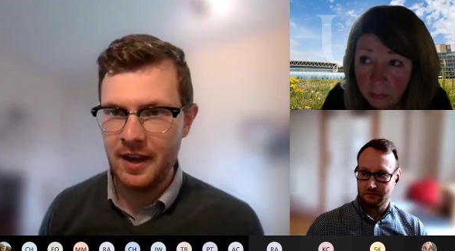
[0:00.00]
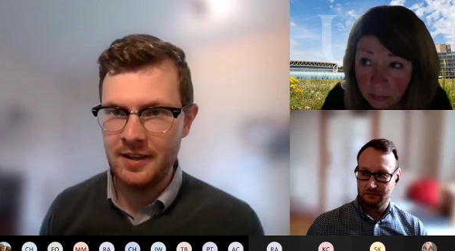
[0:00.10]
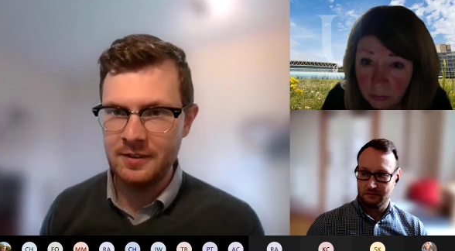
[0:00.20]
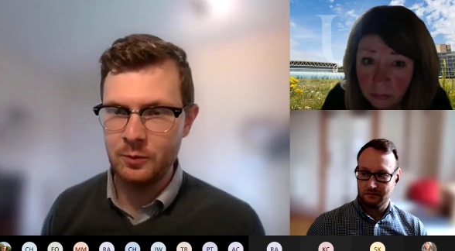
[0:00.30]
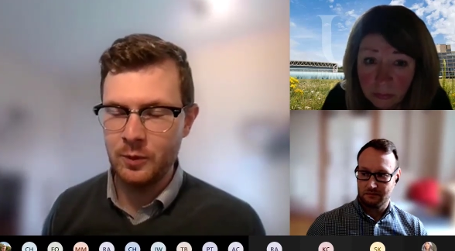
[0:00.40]

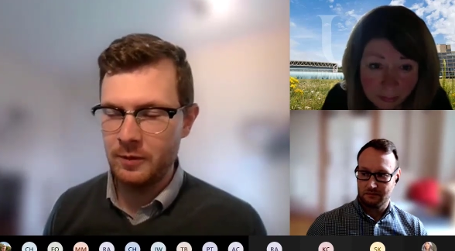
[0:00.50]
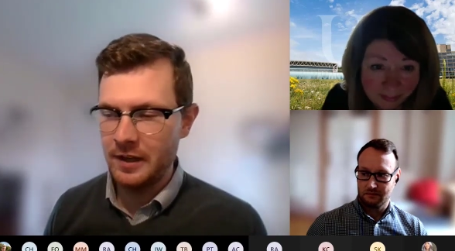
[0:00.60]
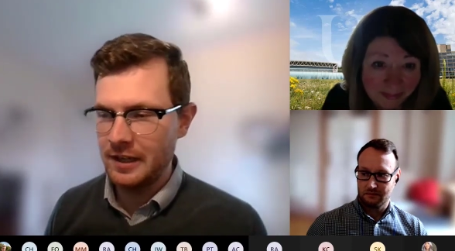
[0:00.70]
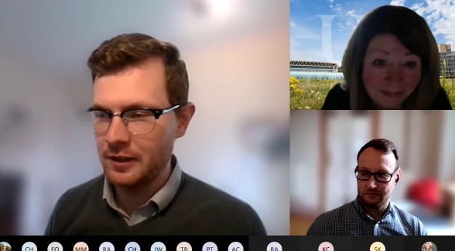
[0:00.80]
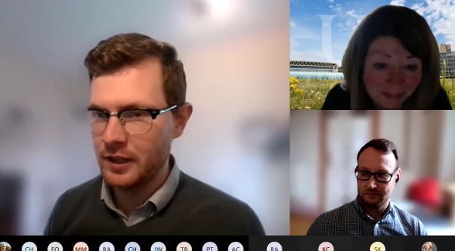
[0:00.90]
Speaker 1: and we're
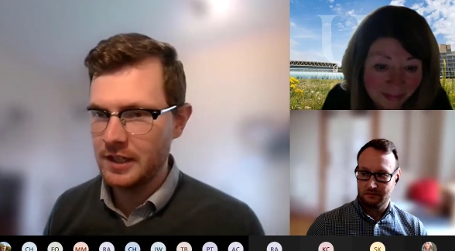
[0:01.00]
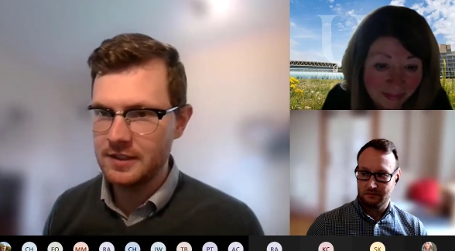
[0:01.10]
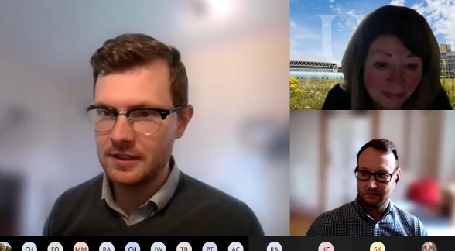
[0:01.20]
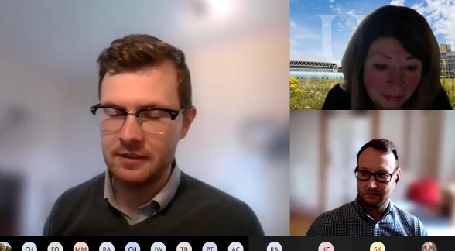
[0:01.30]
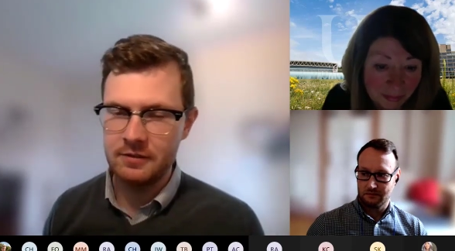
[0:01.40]
really
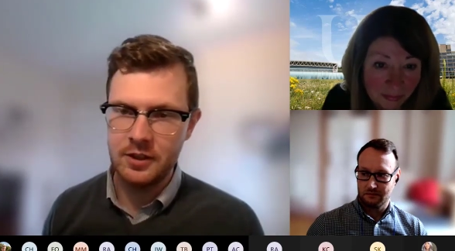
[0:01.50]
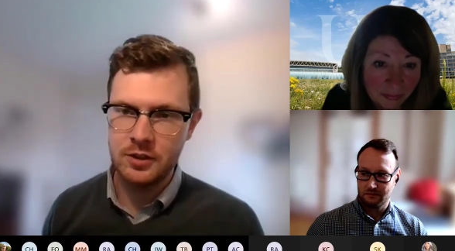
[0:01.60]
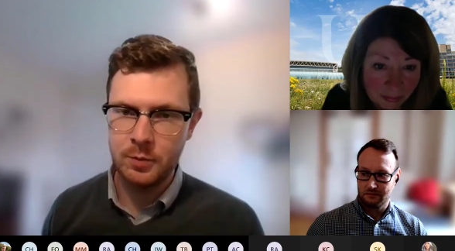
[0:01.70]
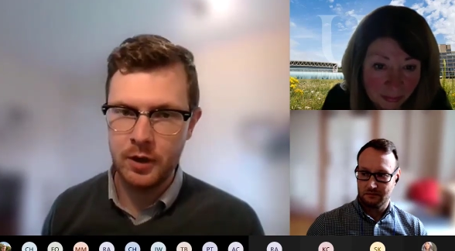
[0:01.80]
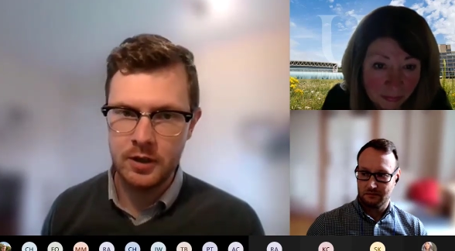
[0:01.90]
looking to
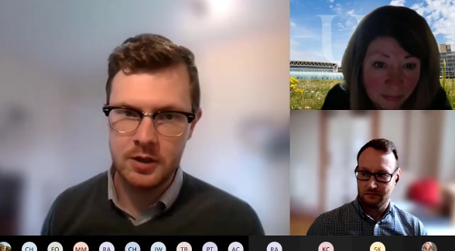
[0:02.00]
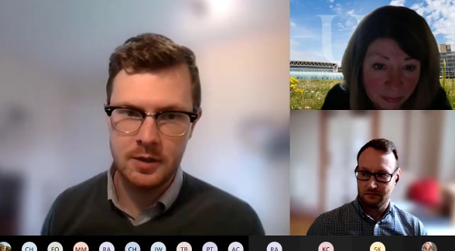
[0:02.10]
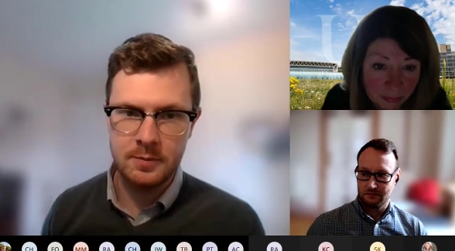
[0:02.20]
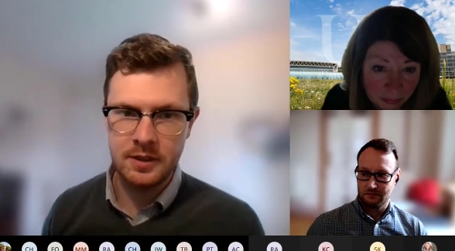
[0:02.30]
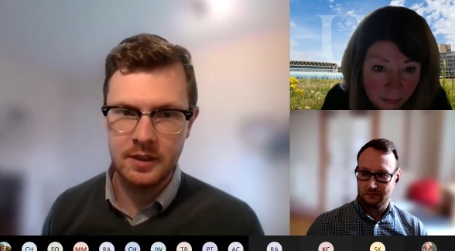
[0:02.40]
leverage
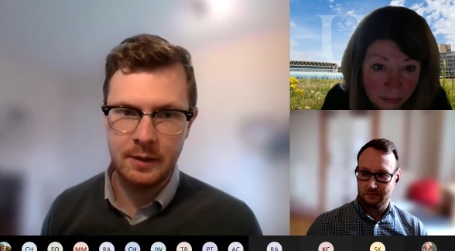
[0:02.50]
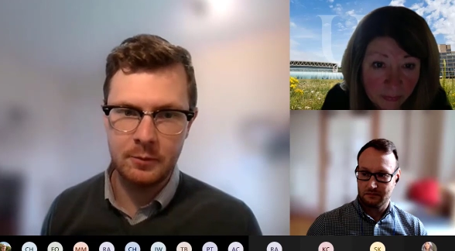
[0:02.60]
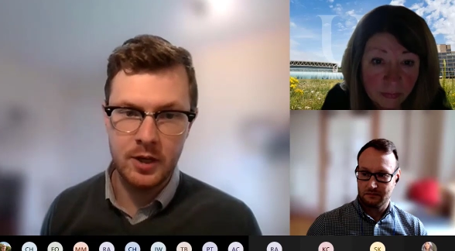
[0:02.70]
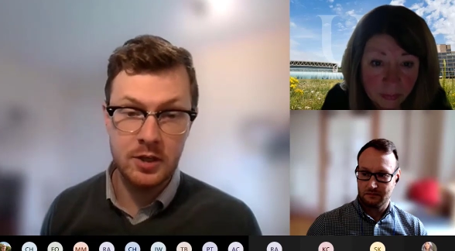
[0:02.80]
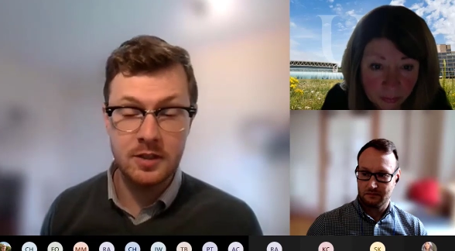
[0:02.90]
partnerships and
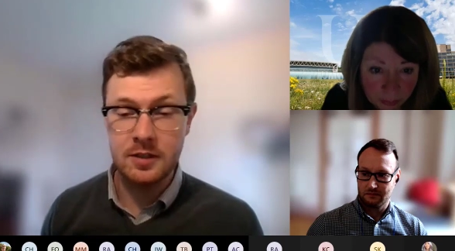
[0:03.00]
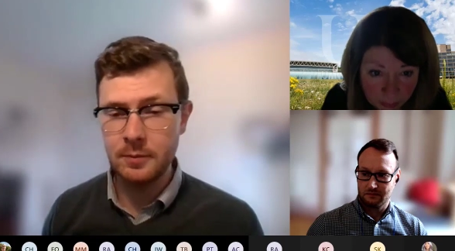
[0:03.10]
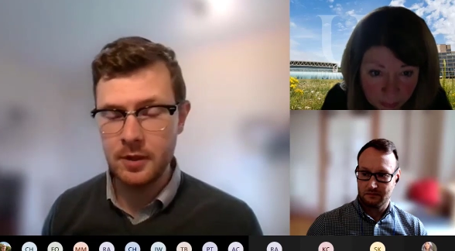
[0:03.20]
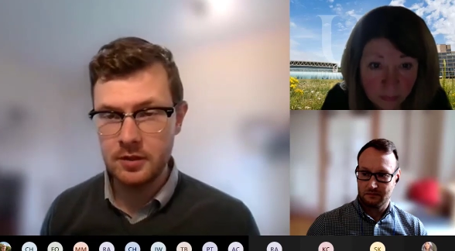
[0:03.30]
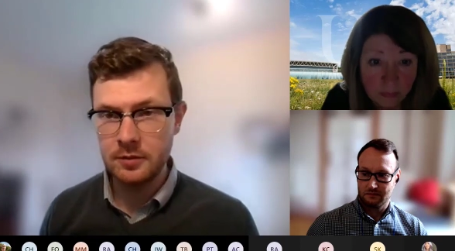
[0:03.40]
collaborations
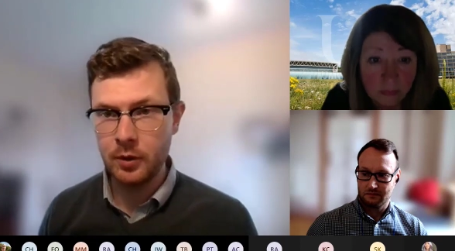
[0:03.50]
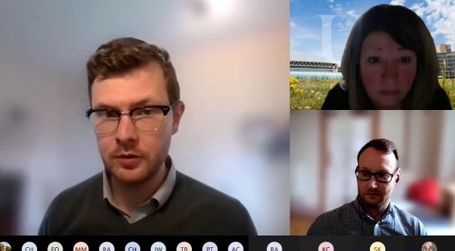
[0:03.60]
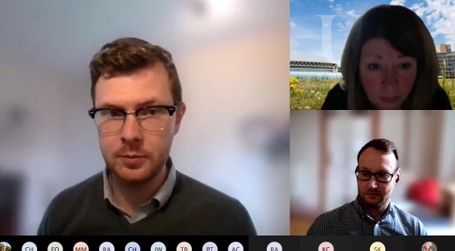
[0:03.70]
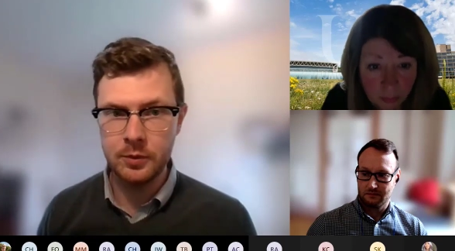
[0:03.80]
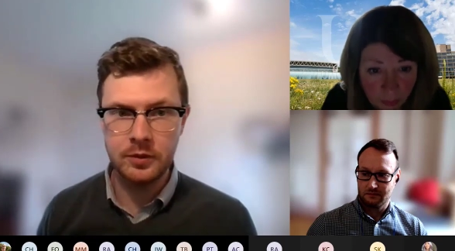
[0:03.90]
as much as
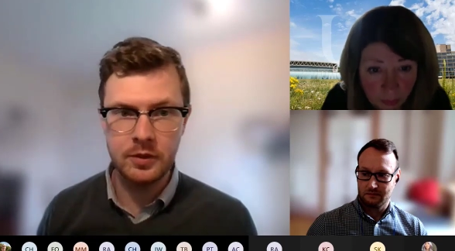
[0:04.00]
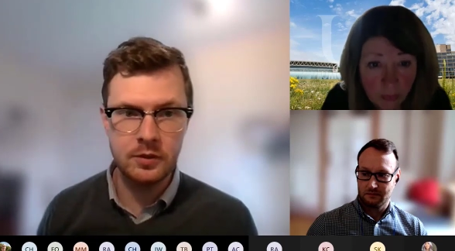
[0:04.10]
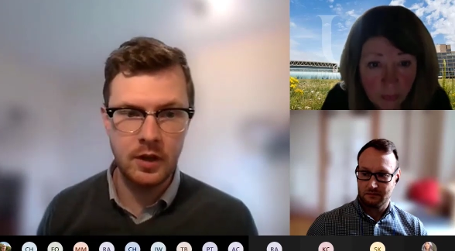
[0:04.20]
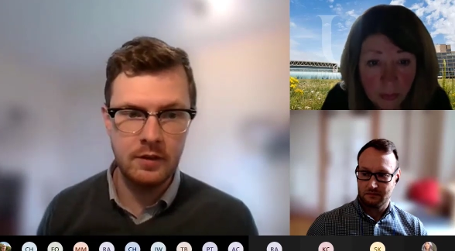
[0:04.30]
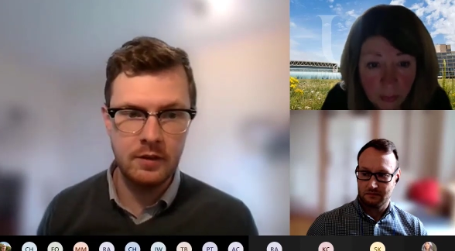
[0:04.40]
possible to
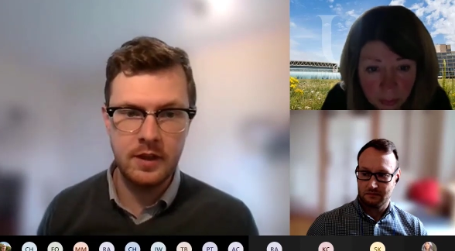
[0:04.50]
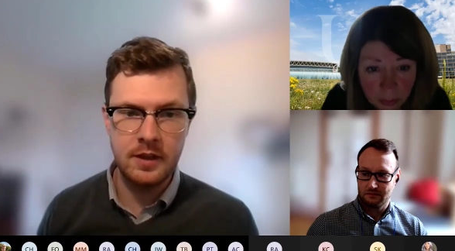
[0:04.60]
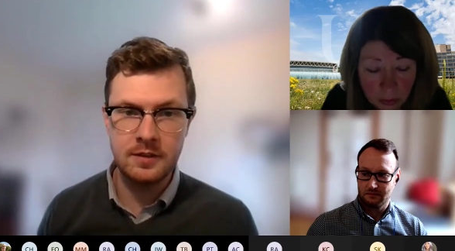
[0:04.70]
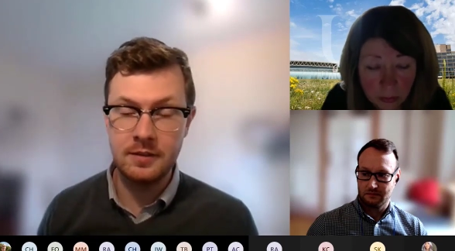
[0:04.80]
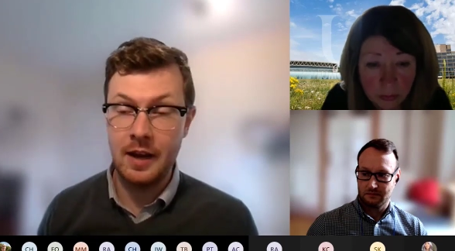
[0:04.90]
drive
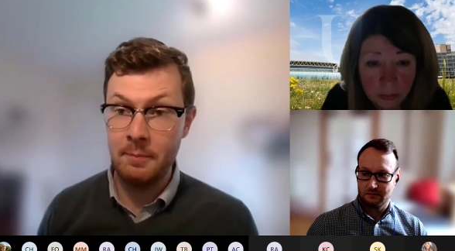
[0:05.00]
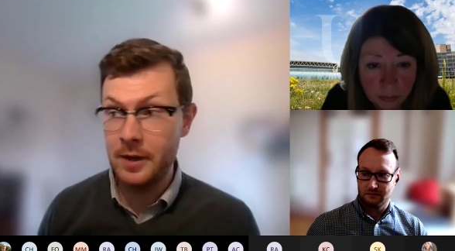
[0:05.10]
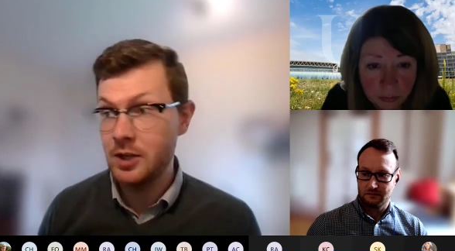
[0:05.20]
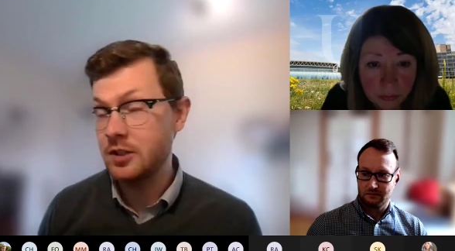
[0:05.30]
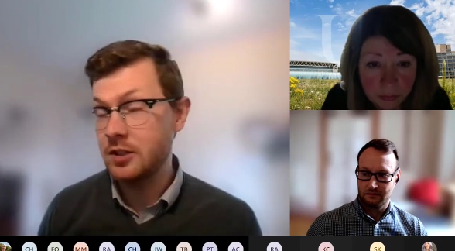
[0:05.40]
this
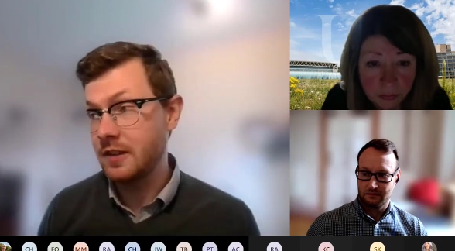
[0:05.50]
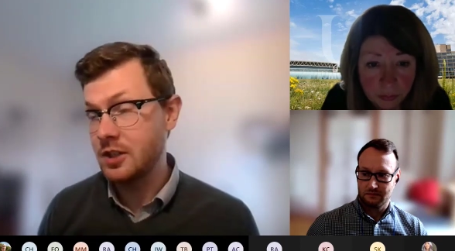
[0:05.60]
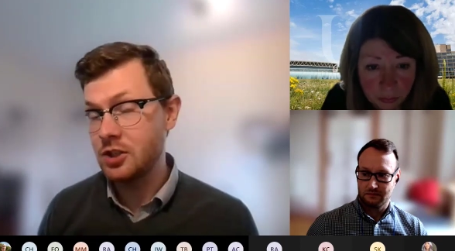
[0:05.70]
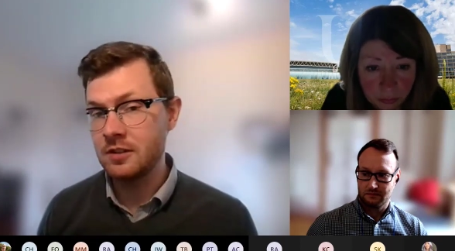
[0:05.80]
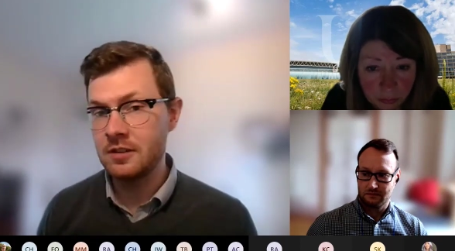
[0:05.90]
ambitious
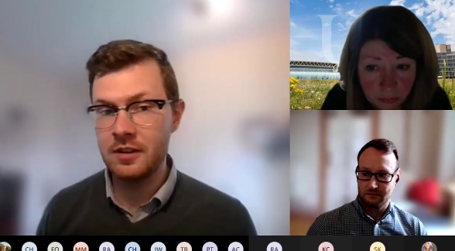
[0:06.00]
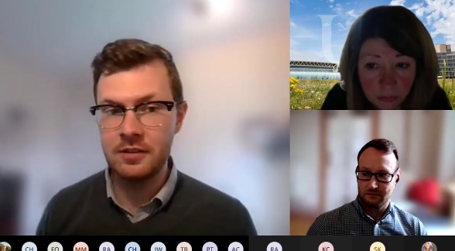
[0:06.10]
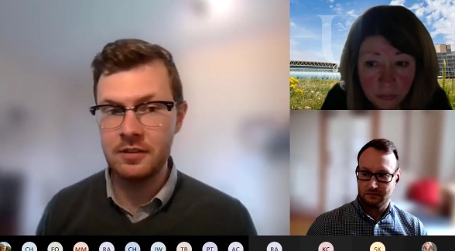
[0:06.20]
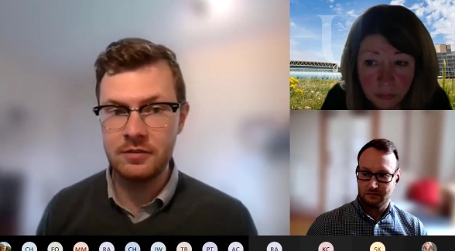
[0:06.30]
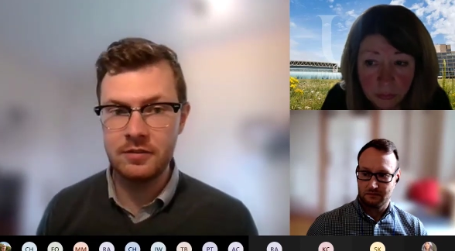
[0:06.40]
vision
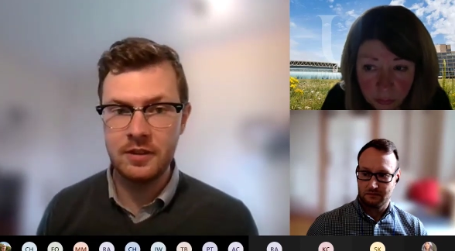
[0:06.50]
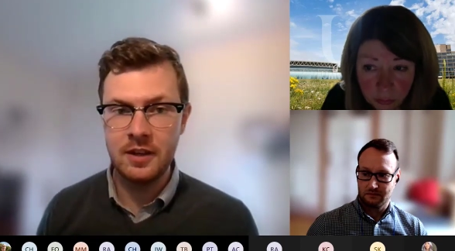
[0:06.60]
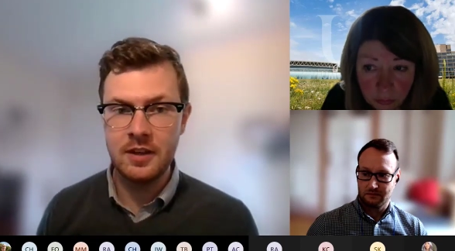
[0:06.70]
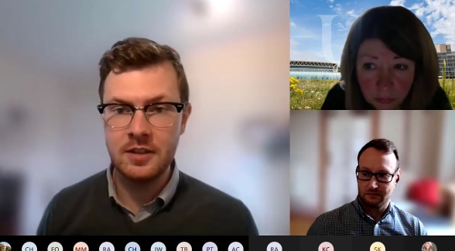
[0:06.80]
of